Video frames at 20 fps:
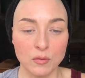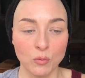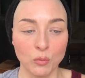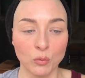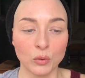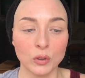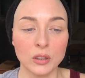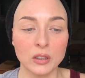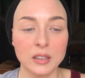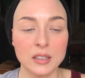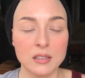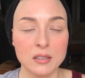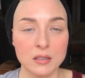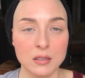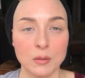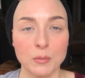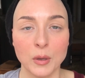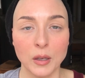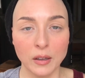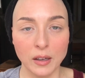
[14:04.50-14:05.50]
really
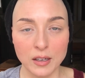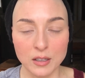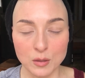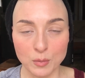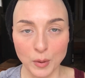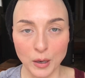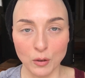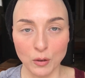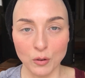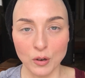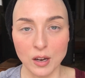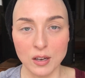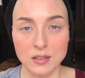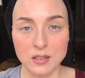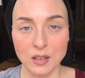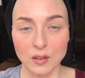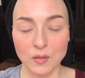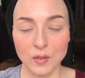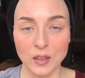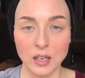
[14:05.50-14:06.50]
stimulates my
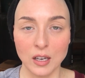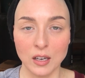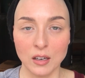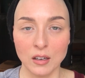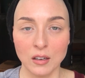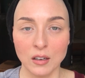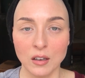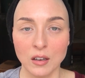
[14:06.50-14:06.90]
creativity